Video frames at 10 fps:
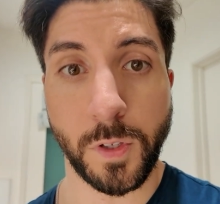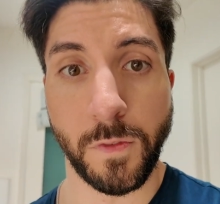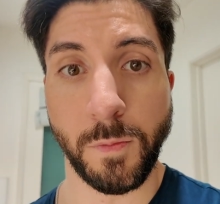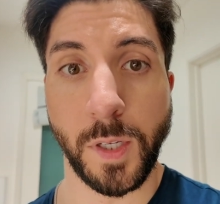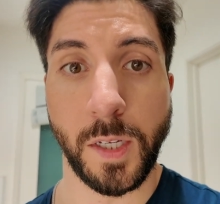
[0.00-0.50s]
of
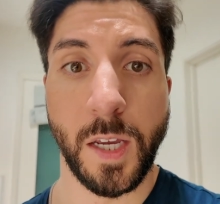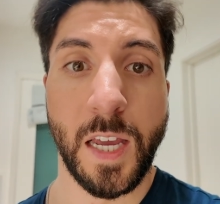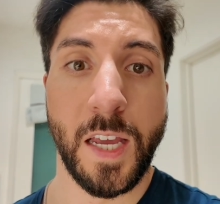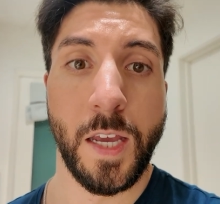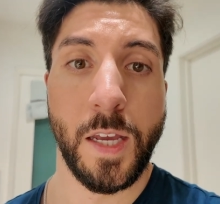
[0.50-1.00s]
me
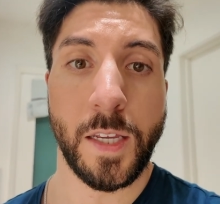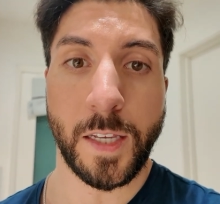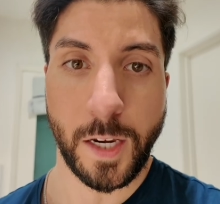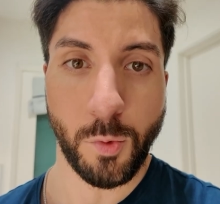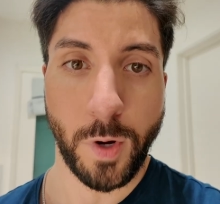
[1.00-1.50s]

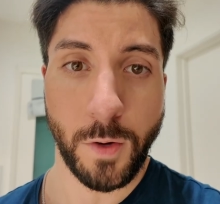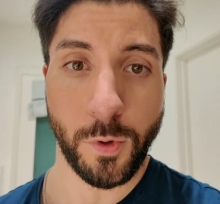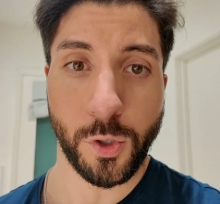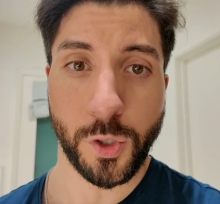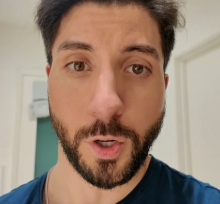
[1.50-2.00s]
getting ready for
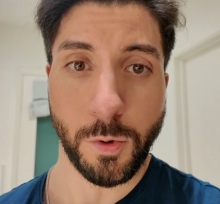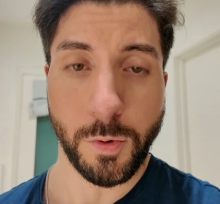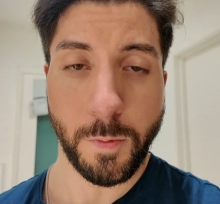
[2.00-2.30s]
the show.